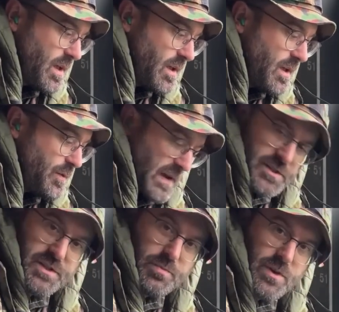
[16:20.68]
it's
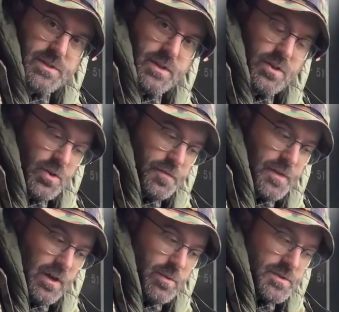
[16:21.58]
actually surprisingly good off
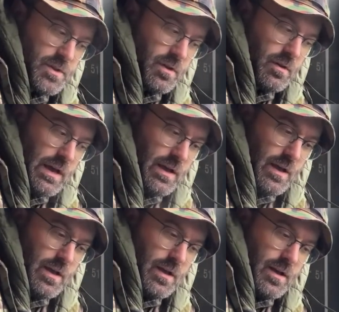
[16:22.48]
the elbow. So
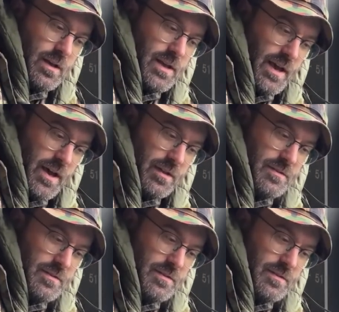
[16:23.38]
yeah,